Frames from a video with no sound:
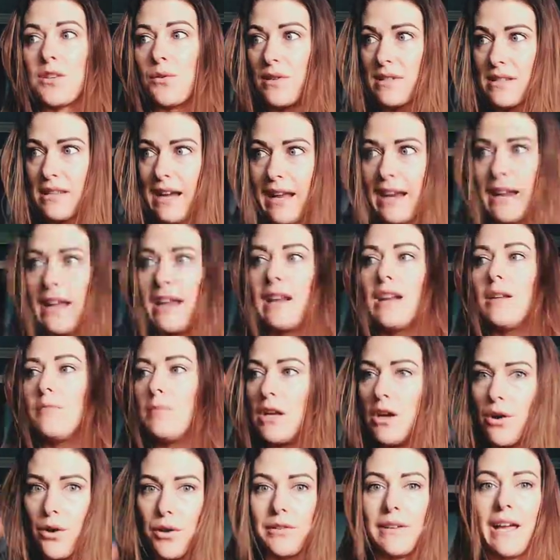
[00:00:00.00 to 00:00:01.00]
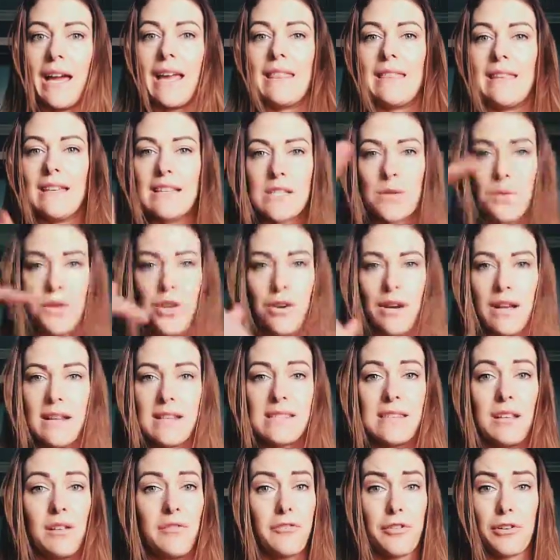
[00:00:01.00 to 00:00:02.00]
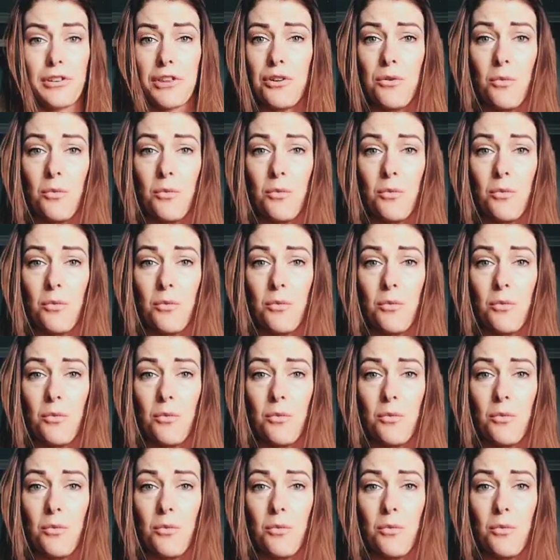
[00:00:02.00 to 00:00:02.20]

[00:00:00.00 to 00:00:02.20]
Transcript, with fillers: So it's kind of going to be going like this with your insulin for